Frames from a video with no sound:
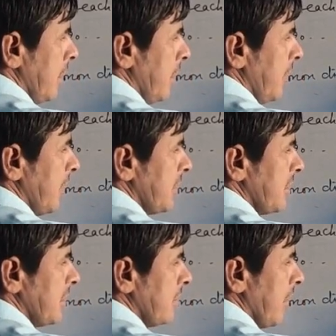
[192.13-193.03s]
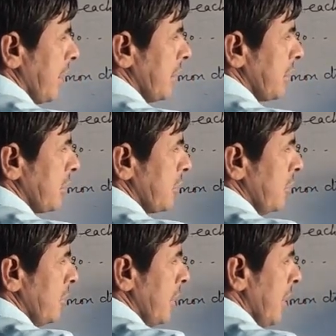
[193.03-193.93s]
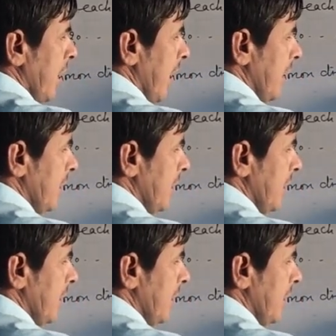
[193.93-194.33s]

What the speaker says: Difference is minus 2. And